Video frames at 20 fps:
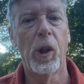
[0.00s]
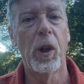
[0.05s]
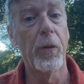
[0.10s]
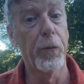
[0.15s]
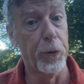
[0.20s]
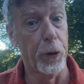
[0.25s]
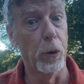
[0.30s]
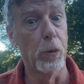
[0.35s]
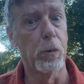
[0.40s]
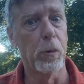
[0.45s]

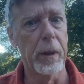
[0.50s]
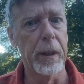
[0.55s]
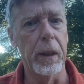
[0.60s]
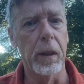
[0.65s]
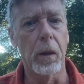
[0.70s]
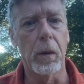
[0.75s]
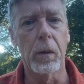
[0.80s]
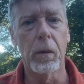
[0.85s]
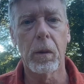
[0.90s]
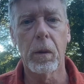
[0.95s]
For
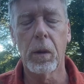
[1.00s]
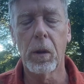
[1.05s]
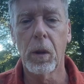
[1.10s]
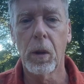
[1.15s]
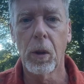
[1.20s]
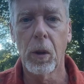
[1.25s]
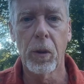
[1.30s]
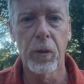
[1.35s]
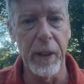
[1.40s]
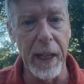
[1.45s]
real.
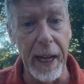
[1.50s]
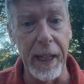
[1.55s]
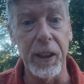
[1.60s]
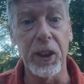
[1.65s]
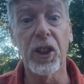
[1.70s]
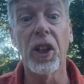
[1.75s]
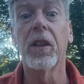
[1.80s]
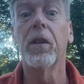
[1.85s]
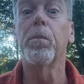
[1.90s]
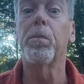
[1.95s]

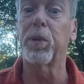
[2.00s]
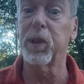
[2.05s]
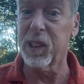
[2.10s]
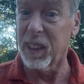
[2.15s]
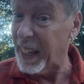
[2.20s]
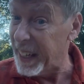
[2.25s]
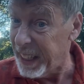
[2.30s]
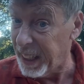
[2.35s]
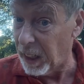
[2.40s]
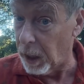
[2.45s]
That's
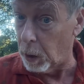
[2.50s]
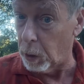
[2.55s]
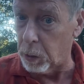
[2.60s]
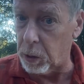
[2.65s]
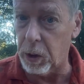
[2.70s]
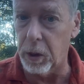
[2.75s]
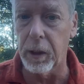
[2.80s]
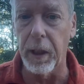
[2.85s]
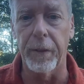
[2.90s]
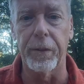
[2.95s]

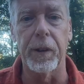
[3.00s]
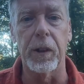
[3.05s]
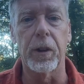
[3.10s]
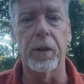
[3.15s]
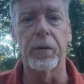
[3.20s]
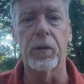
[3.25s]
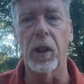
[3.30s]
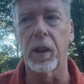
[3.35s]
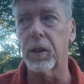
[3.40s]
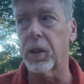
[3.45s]
Plato's
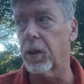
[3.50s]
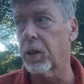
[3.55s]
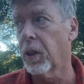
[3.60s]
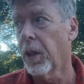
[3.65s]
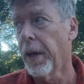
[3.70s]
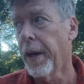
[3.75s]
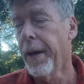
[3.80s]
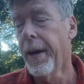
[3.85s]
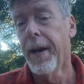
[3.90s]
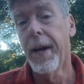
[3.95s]
definition of justice.
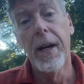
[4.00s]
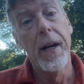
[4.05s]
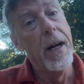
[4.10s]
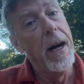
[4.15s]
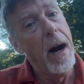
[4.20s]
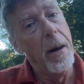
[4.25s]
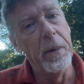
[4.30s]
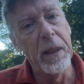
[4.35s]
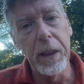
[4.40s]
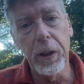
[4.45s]

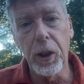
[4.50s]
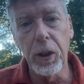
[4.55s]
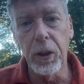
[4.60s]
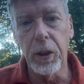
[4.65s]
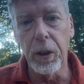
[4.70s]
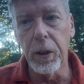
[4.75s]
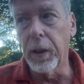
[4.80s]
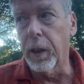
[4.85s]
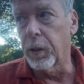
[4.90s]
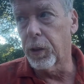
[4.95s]
I mean, so
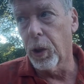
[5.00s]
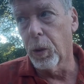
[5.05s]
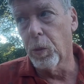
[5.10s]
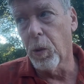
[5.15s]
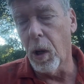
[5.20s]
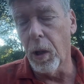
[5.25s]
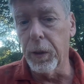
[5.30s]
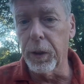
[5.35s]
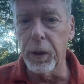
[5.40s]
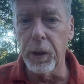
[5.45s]

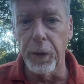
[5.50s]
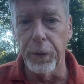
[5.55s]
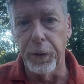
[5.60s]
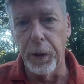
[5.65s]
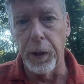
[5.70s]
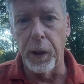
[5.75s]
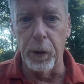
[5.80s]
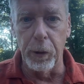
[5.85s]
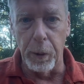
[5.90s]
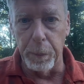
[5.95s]
Rawls is a
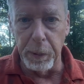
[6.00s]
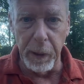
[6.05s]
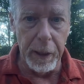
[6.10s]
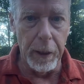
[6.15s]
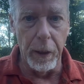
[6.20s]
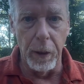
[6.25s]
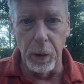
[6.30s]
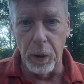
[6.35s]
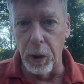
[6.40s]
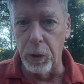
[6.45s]
footnote to
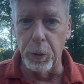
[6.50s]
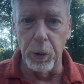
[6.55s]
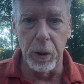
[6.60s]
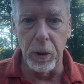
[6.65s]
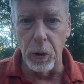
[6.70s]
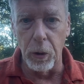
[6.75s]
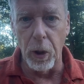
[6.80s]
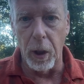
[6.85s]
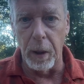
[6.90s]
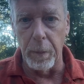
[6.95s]
Plato because we're
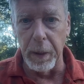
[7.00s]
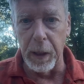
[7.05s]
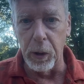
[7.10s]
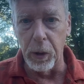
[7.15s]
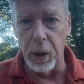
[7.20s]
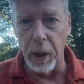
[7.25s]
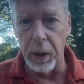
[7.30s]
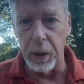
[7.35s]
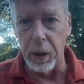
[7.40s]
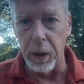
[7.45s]
still talking about
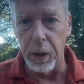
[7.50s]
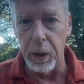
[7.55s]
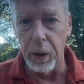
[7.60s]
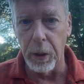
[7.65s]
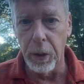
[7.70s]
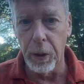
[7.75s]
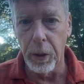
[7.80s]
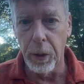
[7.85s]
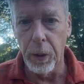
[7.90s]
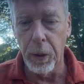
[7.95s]
justice,
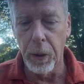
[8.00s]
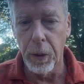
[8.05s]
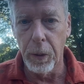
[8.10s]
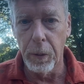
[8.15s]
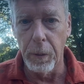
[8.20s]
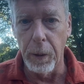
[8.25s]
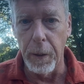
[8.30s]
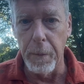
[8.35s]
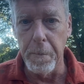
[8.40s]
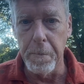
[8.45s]

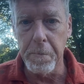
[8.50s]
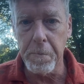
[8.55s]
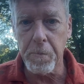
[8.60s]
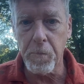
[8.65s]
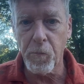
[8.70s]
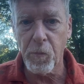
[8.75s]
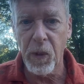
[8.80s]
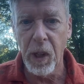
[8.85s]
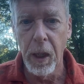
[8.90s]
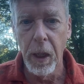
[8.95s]
right?
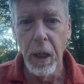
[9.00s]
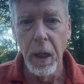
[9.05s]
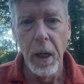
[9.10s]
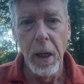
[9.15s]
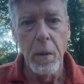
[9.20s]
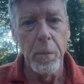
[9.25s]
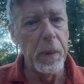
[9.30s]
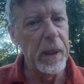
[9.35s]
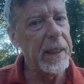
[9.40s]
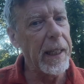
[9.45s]

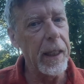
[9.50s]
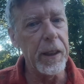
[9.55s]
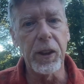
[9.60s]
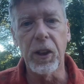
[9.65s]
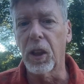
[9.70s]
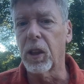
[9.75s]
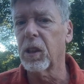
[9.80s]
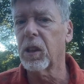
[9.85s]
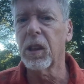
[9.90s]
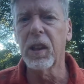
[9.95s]
But that's
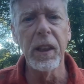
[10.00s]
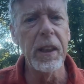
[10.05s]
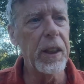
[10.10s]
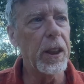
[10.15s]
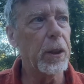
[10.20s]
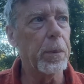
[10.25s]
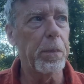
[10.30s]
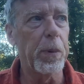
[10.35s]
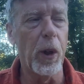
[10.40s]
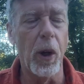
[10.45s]
the
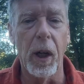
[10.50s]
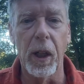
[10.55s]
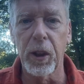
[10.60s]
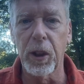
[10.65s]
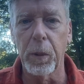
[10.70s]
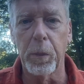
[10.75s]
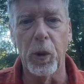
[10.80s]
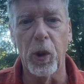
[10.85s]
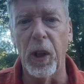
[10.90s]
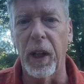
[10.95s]
least
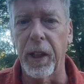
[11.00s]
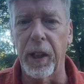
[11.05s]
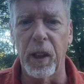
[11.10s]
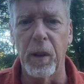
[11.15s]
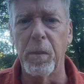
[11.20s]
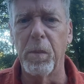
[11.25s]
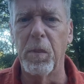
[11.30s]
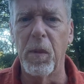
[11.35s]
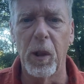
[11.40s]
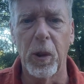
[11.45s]
plausible and the
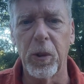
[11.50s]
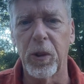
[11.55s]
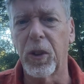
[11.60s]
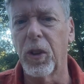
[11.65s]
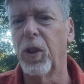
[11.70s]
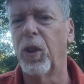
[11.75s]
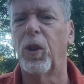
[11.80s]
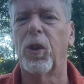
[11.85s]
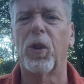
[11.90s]
most